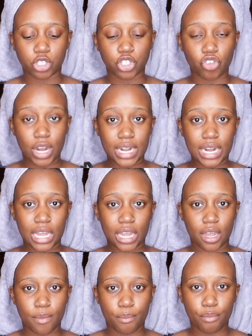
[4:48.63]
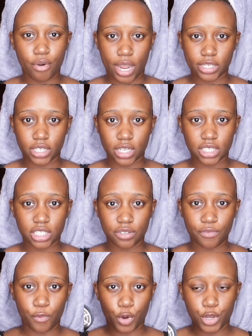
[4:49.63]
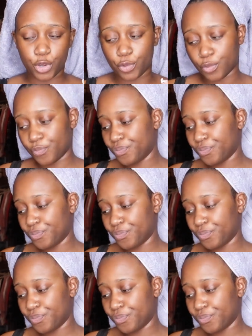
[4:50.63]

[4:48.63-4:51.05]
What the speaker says: straightening process for you.